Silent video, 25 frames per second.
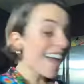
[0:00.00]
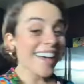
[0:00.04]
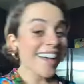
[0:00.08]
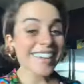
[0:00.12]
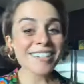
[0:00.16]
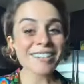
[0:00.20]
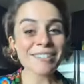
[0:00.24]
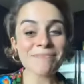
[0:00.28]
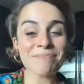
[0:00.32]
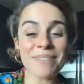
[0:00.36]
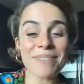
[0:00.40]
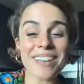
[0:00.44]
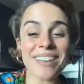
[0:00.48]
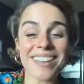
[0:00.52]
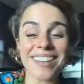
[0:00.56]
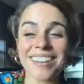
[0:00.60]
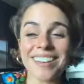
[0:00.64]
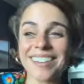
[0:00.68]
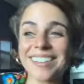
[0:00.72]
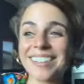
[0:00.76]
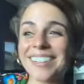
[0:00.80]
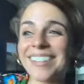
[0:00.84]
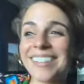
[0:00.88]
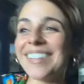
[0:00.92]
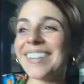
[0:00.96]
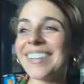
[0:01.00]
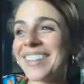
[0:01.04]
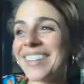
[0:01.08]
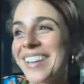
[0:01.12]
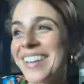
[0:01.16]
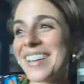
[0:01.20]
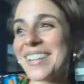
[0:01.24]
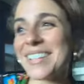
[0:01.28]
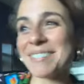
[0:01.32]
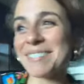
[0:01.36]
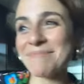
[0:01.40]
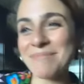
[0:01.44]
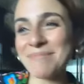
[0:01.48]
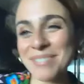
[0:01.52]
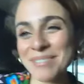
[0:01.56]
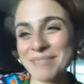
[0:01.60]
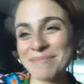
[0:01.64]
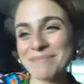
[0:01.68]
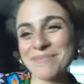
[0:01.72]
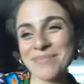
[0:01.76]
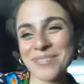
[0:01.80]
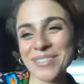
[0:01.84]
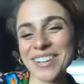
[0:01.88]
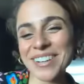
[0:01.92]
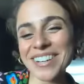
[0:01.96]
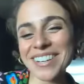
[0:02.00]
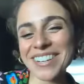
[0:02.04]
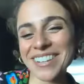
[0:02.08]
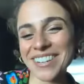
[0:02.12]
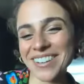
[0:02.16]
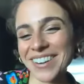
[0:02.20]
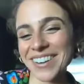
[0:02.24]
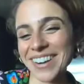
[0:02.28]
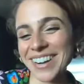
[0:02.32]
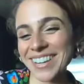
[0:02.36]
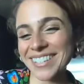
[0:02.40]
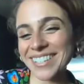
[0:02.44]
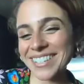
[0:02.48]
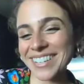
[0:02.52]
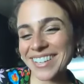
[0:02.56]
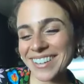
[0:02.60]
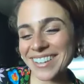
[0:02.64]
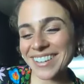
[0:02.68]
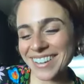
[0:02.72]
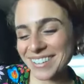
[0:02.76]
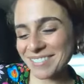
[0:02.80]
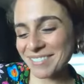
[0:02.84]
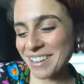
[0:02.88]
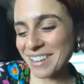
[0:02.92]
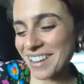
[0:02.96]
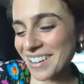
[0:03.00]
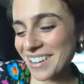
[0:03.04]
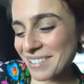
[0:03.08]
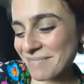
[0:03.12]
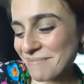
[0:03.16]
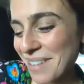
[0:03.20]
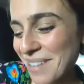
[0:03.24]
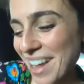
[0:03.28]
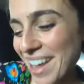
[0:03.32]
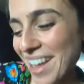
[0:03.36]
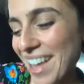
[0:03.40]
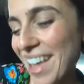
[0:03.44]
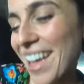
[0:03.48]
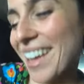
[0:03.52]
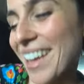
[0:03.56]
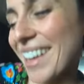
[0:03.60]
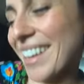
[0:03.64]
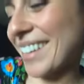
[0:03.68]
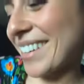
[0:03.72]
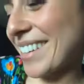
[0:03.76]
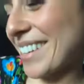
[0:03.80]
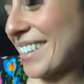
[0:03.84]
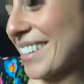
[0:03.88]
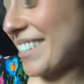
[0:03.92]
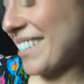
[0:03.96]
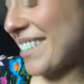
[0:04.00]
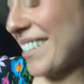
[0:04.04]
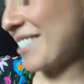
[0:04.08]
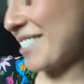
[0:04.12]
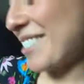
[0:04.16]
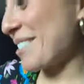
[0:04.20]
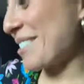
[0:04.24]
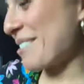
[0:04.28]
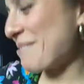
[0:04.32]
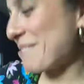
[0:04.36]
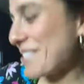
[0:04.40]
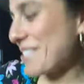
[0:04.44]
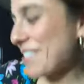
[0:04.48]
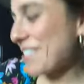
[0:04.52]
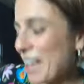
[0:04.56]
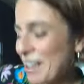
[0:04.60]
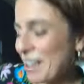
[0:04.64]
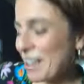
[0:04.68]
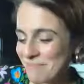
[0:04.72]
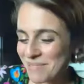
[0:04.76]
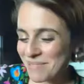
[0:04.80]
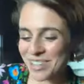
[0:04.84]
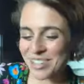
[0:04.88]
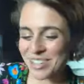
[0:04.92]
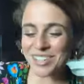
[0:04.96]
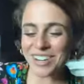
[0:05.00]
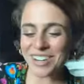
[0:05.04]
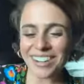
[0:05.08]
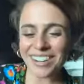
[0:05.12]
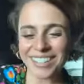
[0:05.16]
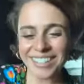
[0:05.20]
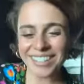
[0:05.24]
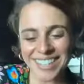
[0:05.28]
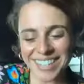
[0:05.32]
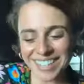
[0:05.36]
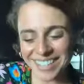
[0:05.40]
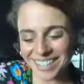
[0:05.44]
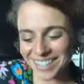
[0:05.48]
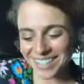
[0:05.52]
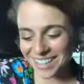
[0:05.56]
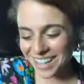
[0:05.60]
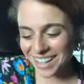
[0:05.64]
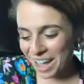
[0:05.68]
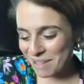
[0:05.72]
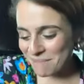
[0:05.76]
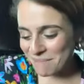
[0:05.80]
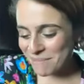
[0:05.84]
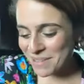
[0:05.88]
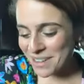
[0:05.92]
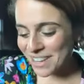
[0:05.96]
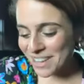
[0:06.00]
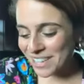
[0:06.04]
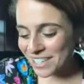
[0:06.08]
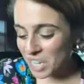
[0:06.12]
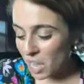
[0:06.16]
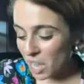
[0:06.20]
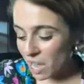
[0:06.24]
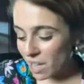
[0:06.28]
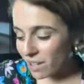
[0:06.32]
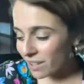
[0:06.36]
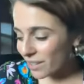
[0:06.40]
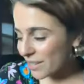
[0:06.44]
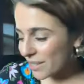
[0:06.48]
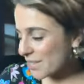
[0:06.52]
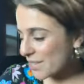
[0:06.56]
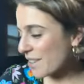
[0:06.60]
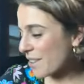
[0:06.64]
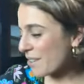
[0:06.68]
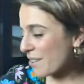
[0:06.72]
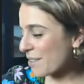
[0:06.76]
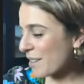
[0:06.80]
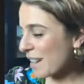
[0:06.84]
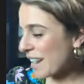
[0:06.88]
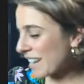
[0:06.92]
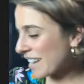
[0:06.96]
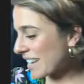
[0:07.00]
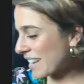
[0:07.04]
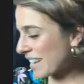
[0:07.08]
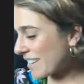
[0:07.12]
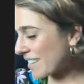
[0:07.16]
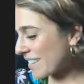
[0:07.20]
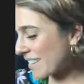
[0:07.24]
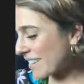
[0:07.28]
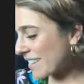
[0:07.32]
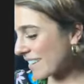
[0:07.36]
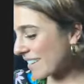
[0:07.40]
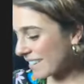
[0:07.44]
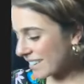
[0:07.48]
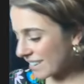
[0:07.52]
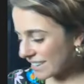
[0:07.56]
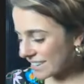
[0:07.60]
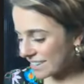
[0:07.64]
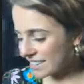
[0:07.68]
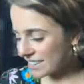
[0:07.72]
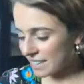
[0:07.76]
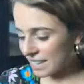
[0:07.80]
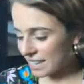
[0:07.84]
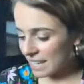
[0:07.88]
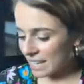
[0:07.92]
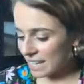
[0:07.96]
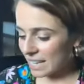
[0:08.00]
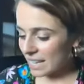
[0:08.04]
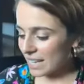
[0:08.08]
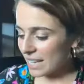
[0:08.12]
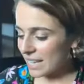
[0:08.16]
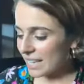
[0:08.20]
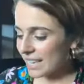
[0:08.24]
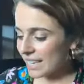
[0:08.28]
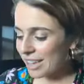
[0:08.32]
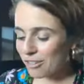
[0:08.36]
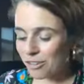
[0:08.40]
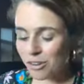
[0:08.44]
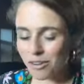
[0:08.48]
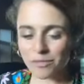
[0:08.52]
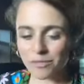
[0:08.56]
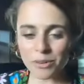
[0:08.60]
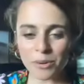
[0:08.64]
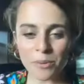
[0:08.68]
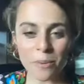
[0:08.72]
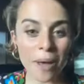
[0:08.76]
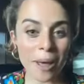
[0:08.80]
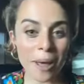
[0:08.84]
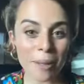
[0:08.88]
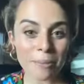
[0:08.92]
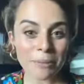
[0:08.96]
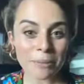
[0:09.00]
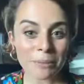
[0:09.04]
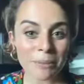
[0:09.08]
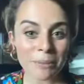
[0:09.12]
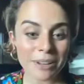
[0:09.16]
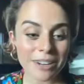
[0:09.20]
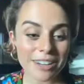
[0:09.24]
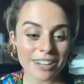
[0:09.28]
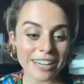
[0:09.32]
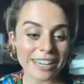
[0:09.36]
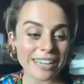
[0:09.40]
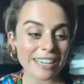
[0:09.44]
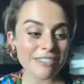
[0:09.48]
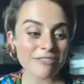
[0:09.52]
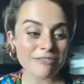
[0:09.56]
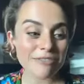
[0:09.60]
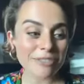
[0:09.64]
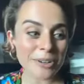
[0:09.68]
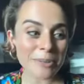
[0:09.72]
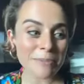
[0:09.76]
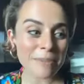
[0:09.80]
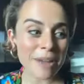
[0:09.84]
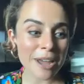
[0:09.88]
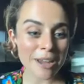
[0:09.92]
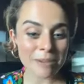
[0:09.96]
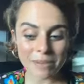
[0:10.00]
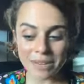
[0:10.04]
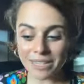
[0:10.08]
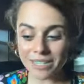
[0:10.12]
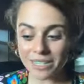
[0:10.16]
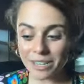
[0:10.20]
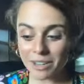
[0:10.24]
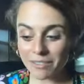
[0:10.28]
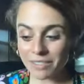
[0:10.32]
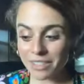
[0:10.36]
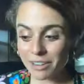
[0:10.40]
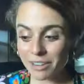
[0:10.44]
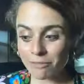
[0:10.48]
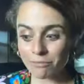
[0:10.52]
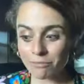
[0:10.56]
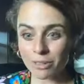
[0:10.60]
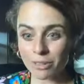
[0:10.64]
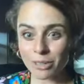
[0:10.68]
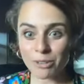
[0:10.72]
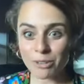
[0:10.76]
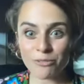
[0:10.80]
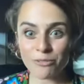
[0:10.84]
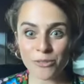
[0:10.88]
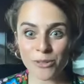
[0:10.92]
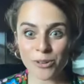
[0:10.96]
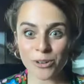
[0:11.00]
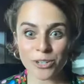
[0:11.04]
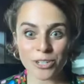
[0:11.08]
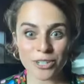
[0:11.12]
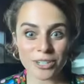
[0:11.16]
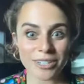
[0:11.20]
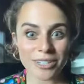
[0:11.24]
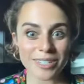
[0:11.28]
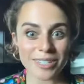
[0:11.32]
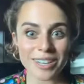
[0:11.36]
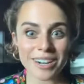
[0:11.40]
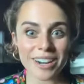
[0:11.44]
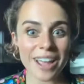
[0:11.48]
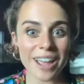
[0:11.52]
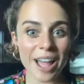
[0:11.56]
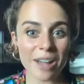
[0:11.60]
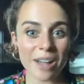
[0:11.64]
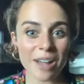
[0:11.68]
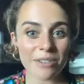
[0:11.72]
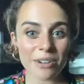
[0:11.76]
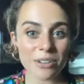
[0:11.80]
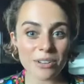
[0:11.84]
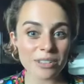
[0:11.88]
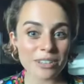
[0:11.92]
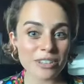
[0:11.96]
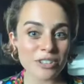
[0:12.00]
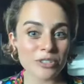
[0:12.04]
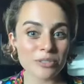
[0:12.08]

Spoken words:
it's been pretty crazy on my end. Yeah, I've been juggling a lot, but it's all, you know, I get overwhelmed, but I remind myself that I'm really fortunate that I have all these.